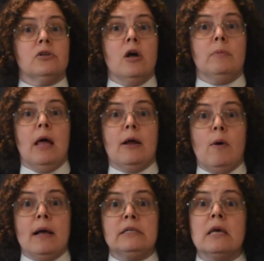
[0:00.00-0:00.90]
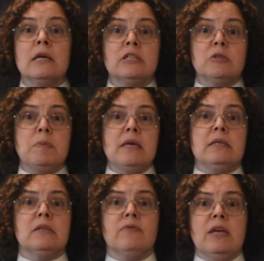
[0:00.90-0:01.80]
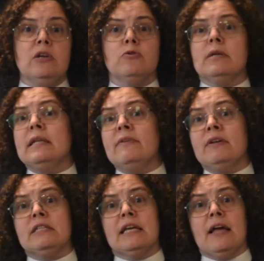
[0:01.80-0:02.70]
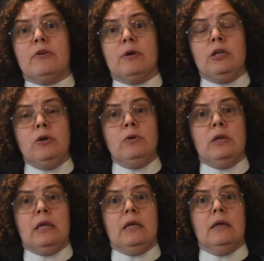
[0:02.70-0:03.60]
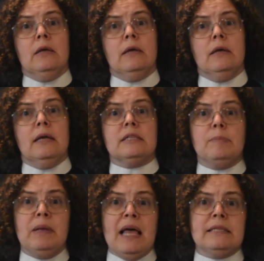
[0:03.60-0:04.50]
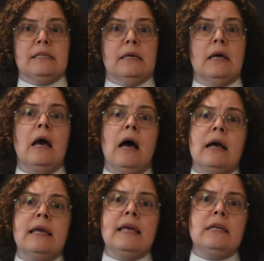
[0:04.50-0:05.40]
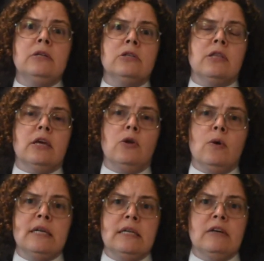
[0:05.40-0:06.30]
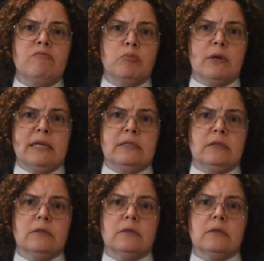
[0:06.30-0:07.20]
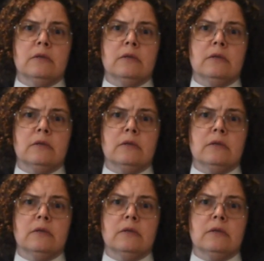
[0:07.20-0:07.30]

Our psalm likewise speaks of kindred living together in unity as a blessing akin to the anointing of priests.